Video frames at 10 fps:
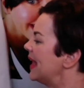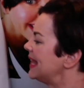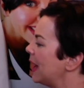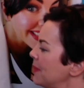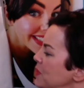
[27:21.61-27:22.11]

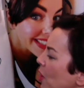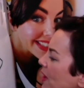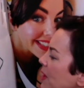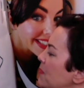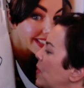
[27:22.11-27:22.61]
Now I'm not
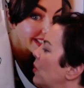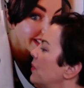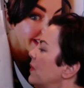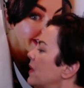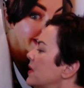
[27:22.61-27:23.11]
going to put
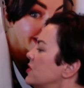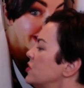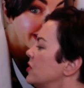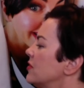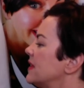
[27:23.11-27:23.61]

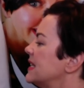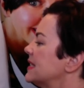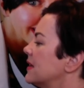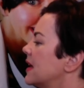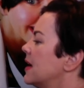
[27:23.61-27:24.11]
dungarees
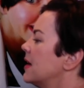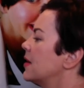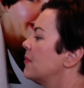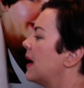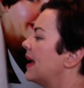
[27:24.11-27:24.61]
on her,
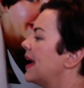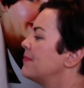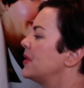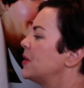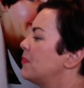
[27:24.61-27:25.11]
but I am
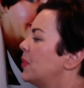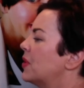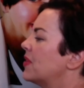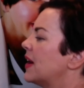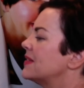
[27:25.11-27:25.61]
going to
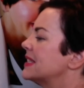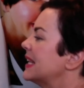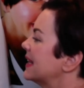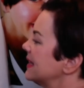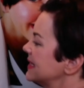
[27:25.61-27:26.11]
put those
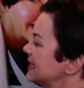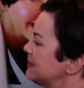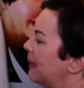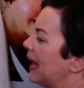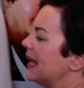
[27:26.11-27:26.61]
little
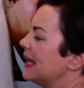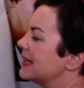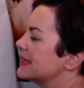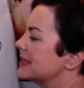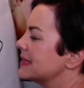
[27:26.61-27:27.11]

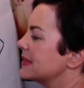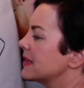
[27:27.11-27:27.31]
spikes